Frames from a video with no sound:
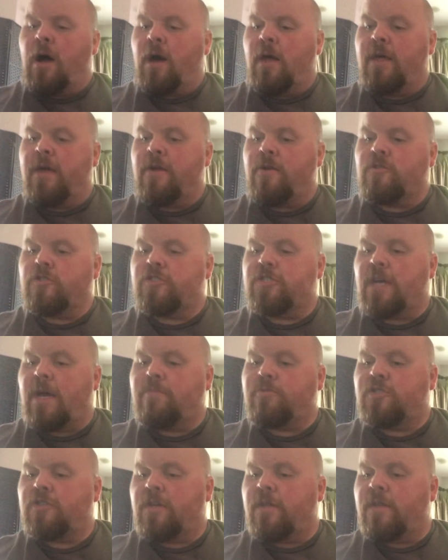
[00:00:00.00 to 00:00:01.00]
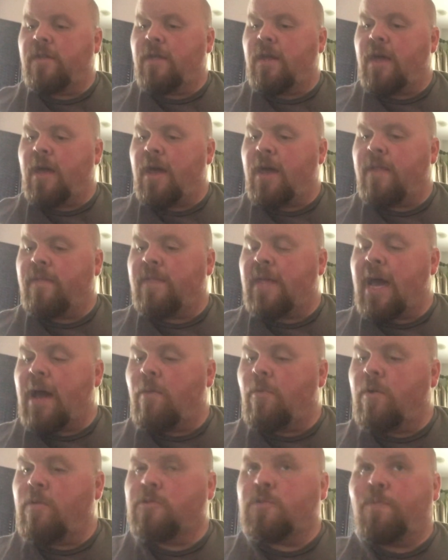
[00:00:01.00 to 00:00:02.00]
Interception, and
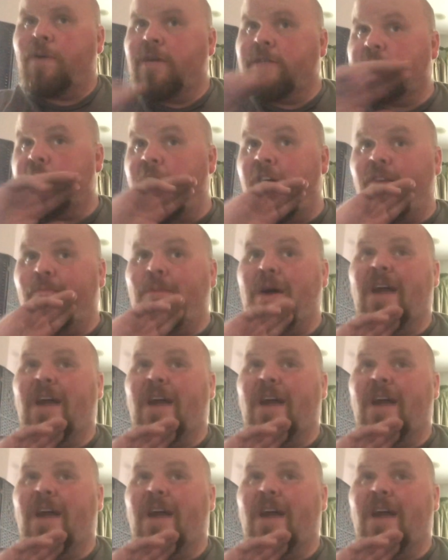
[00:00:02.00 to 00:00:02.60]
that one was picked off